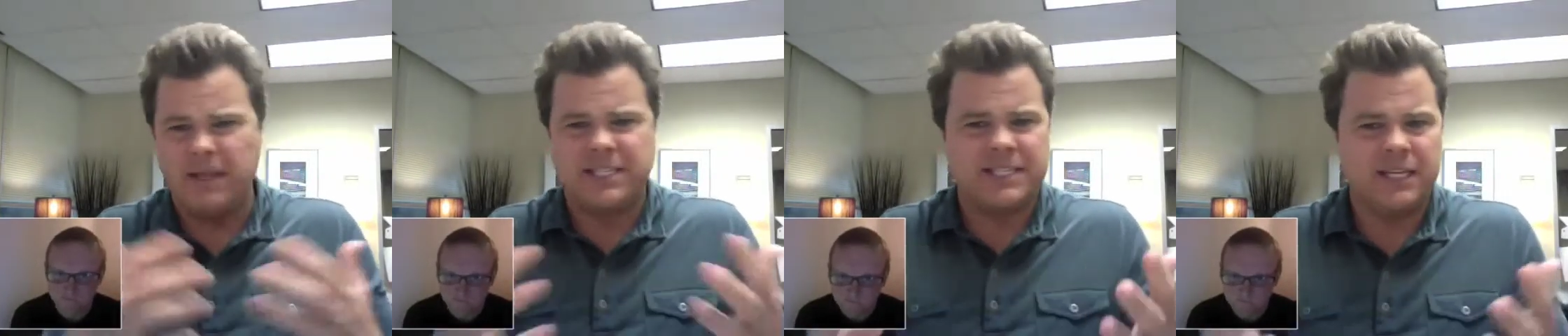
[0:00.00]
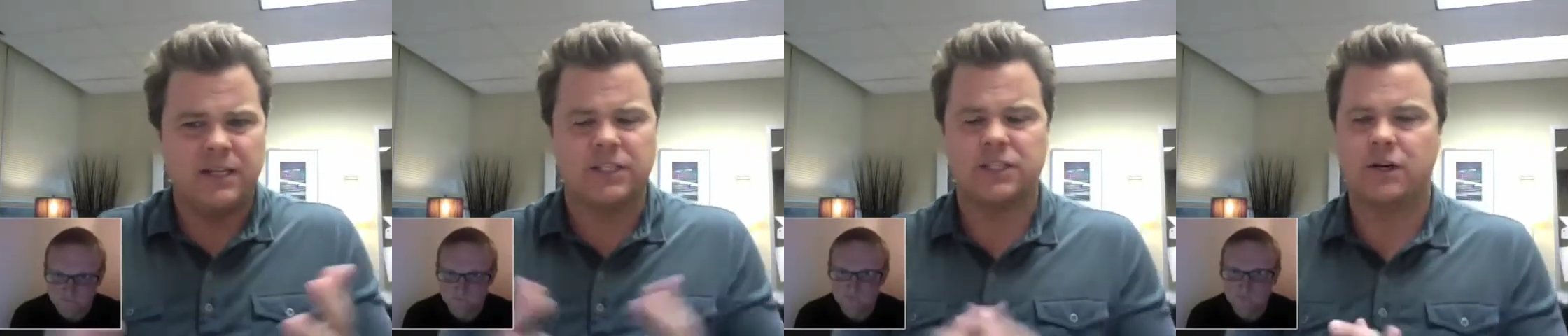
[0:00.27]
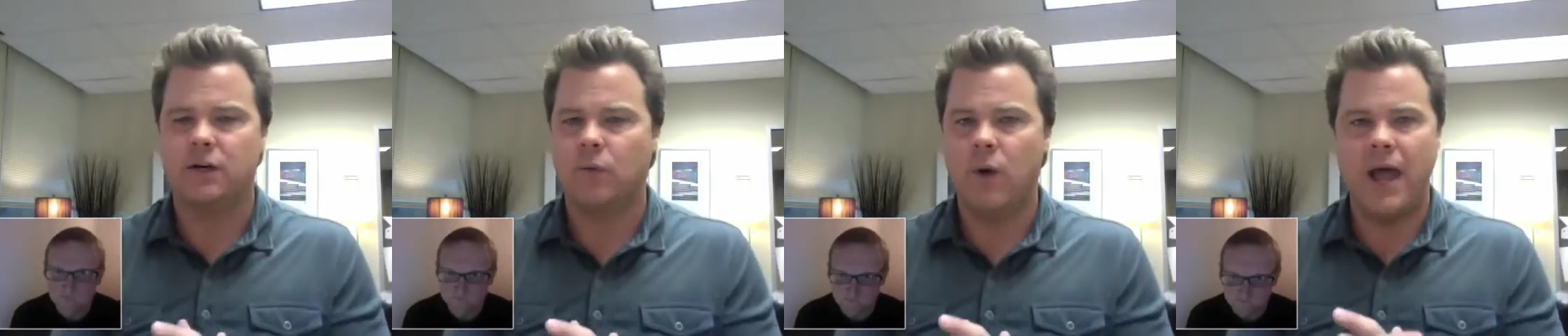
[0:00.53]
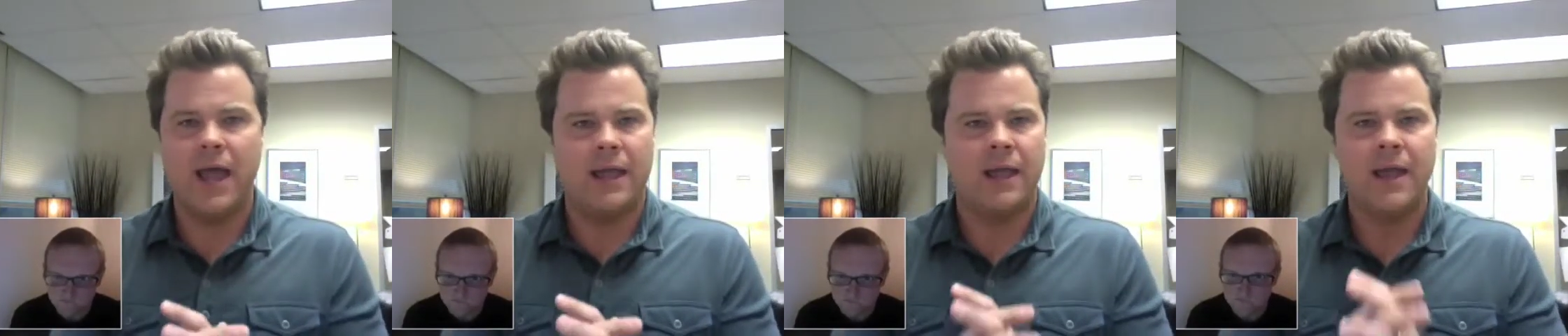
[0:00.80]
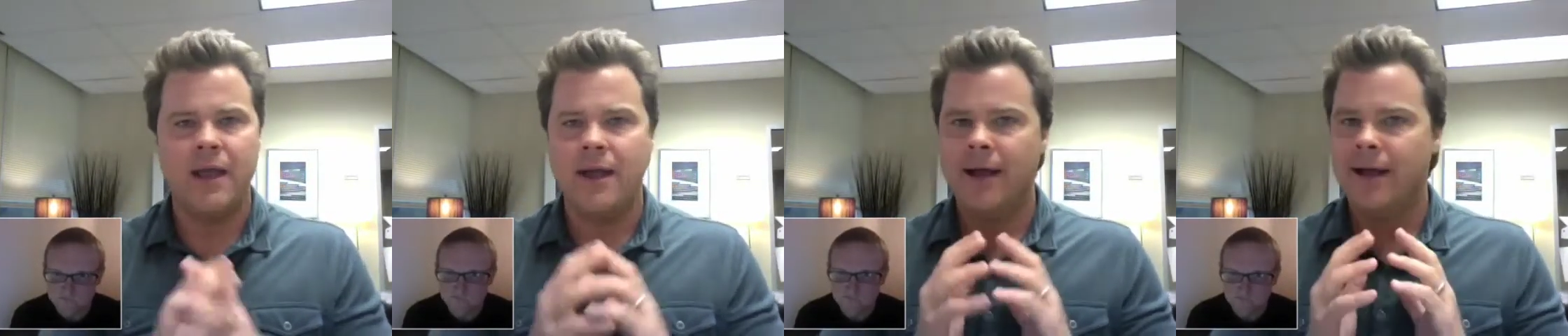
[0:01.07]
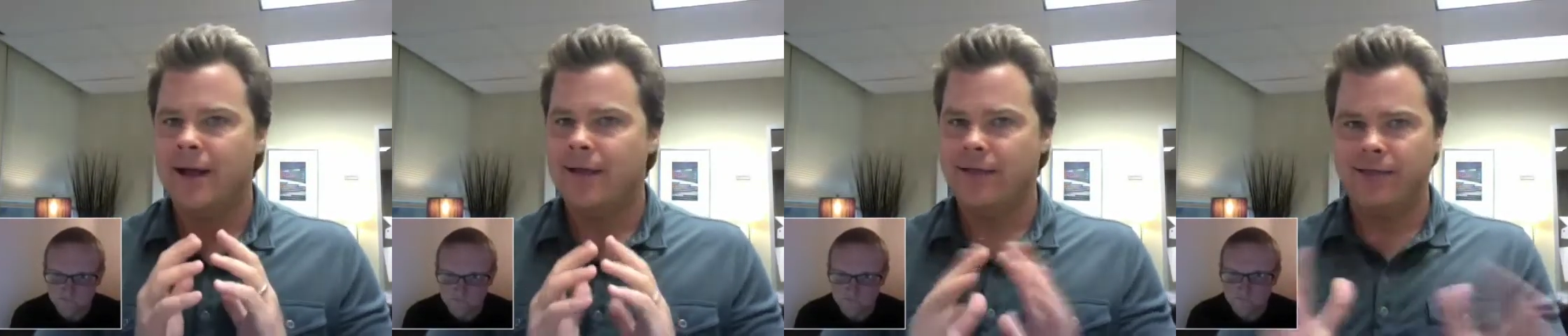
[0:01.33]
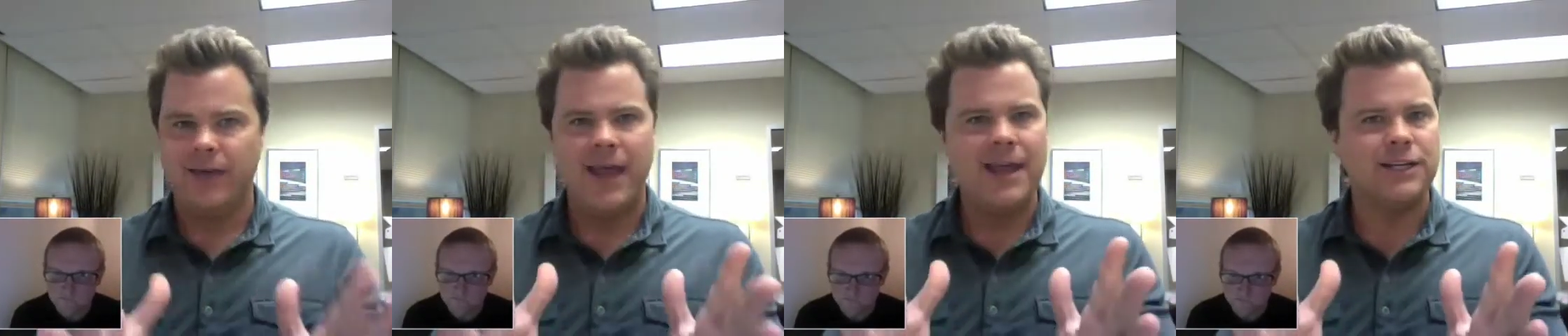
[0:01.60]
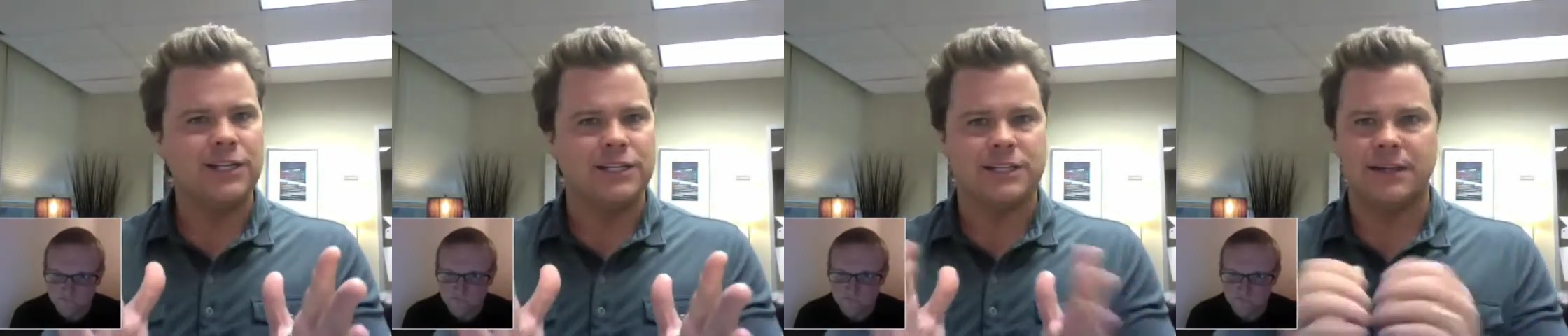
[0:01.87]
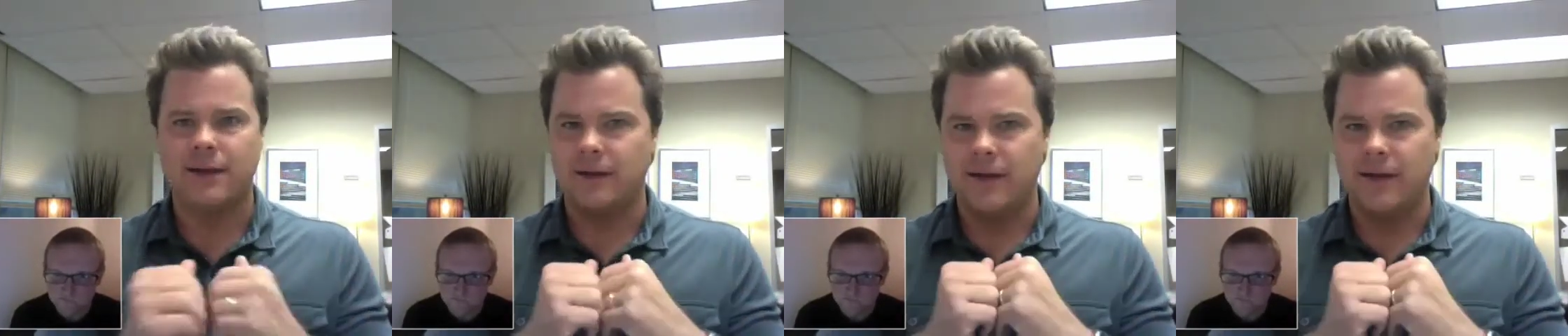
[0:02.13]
Speaker 1: be seen a certain way. They just,